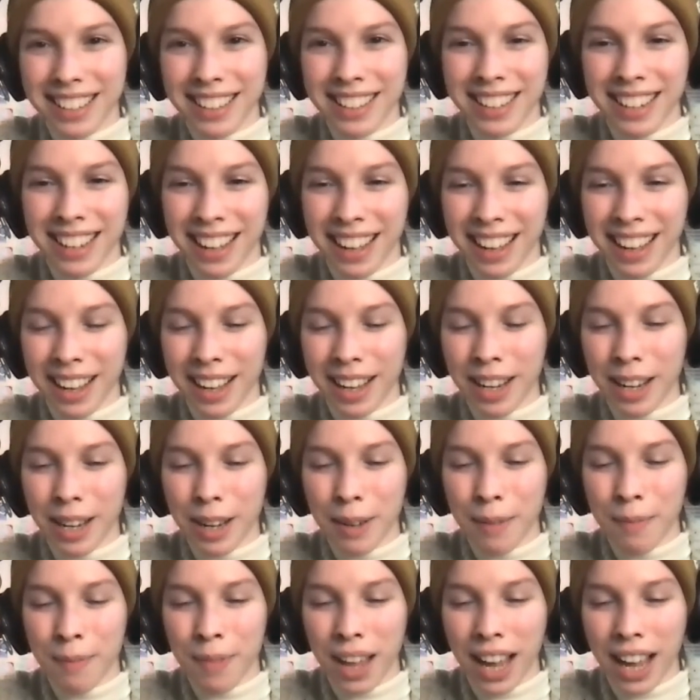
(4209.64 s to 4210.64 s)

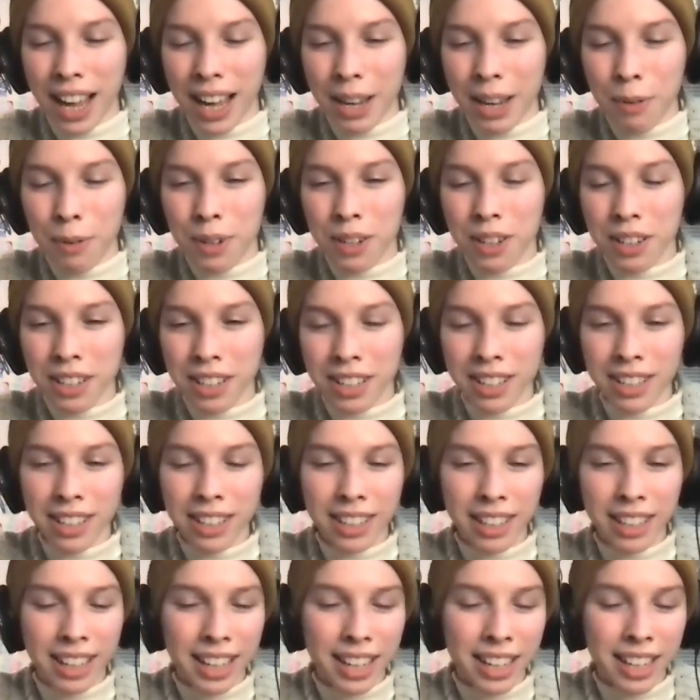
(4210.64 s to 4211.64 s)
I will
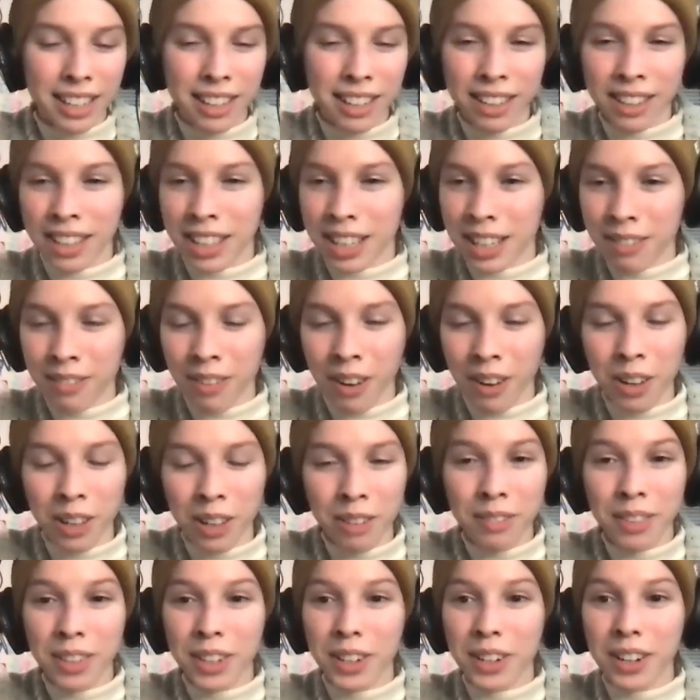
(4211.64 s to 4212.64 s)
like leave all
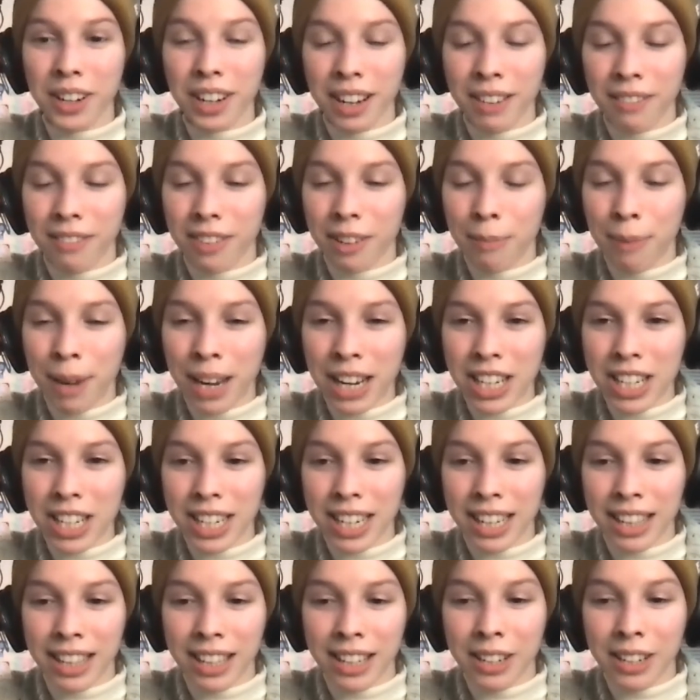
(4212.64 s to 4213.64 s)
of your information
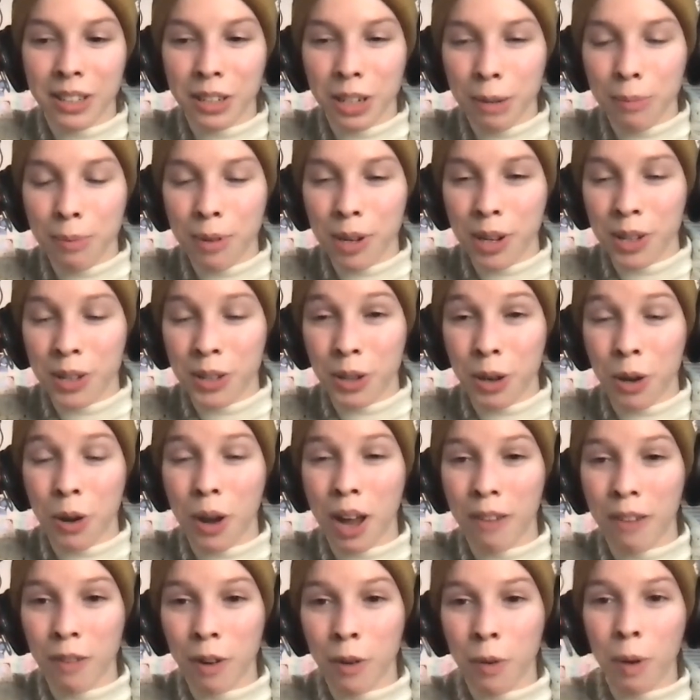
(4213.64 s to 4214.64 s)
in the description. So
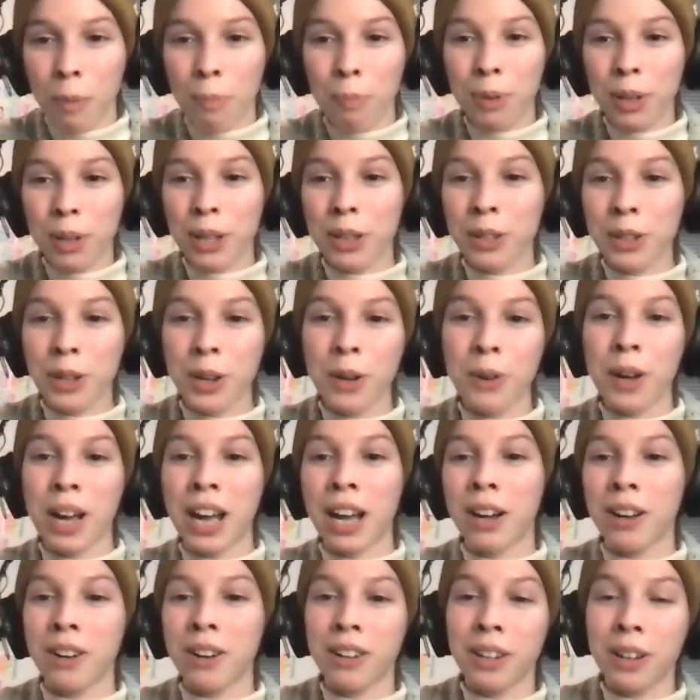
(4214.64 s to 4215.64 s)
everyone please go
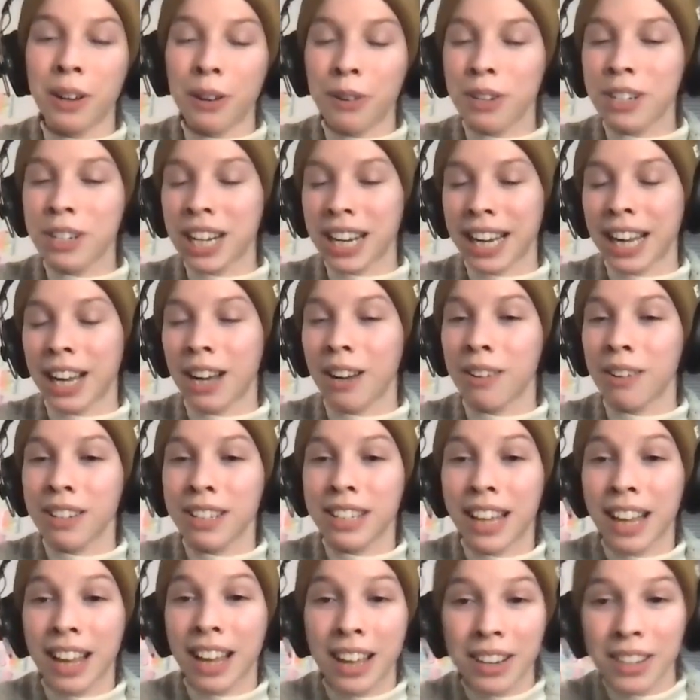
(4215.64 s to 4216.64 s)
check out
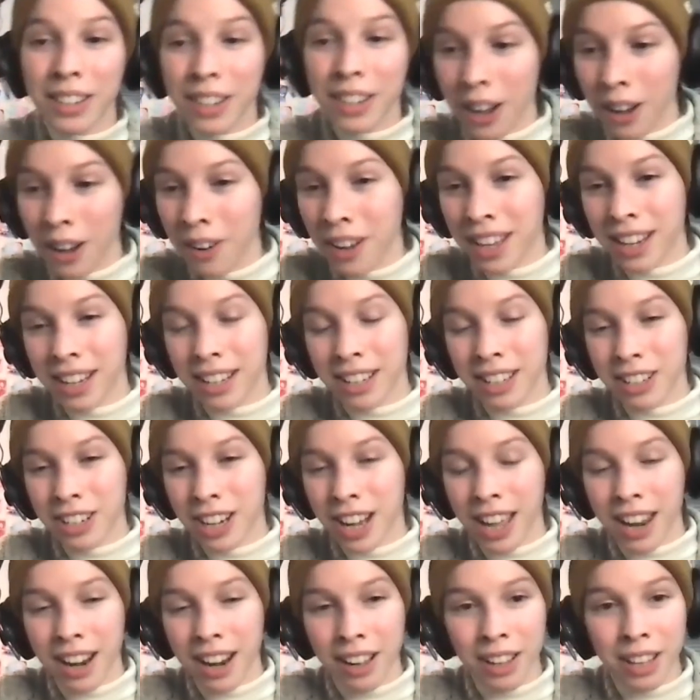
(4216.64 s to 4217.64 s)
Dan Yo and his
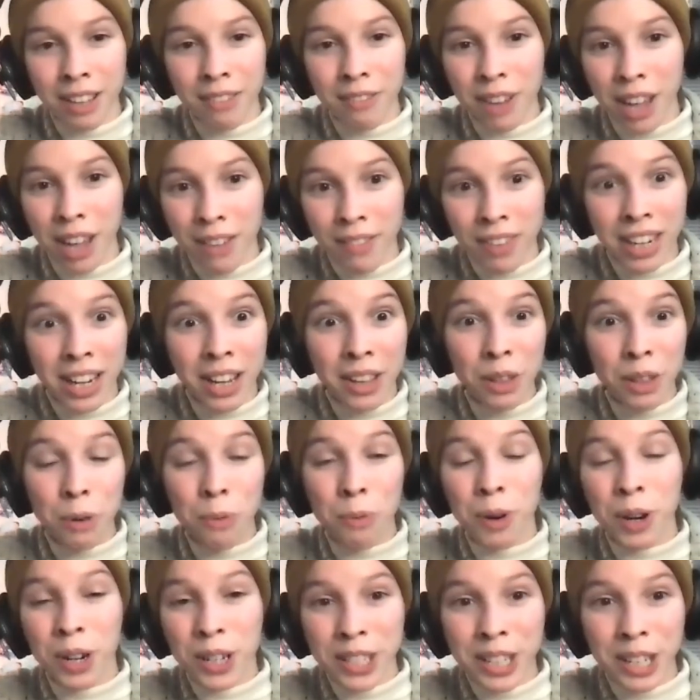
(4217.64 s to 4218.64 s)
channel. If you have any other
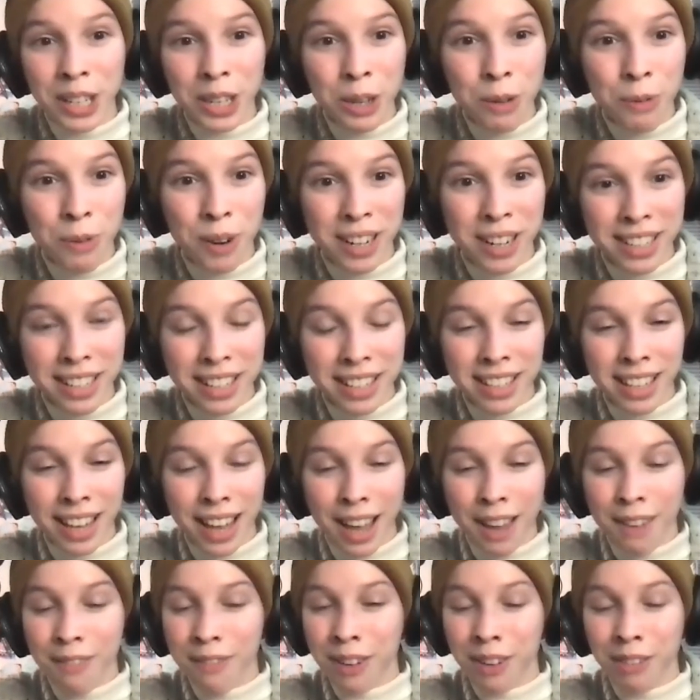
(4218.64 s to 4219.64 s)
words that you want to
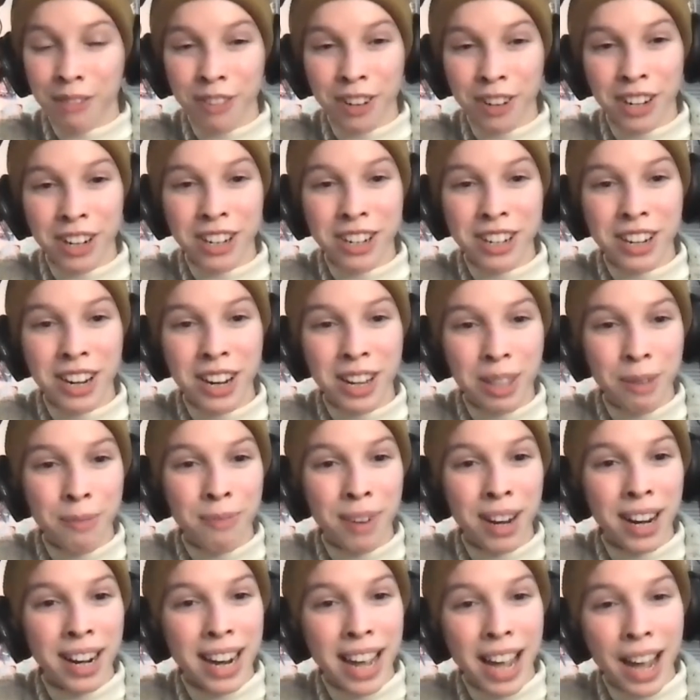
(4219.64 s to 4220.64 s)
say, feel free to share them
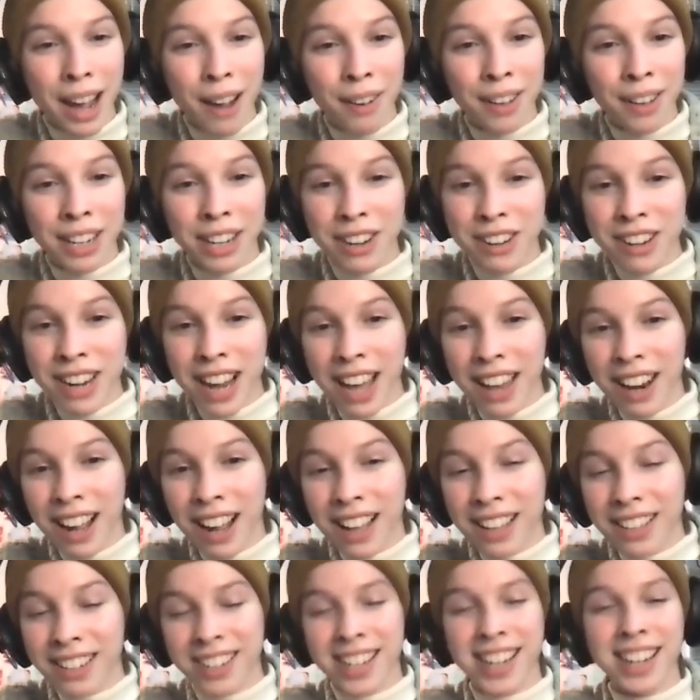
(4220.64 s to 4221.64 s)
right now. Any shout
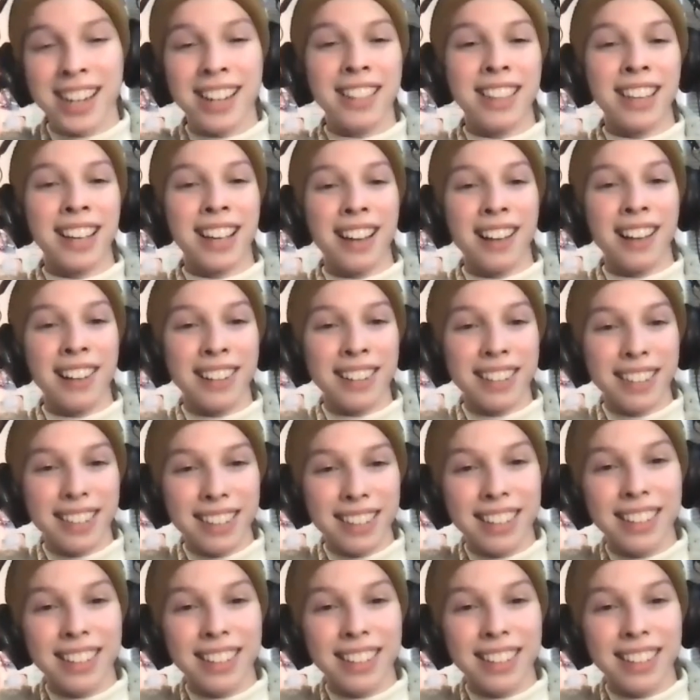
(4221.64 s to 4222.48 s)
outs or anything else.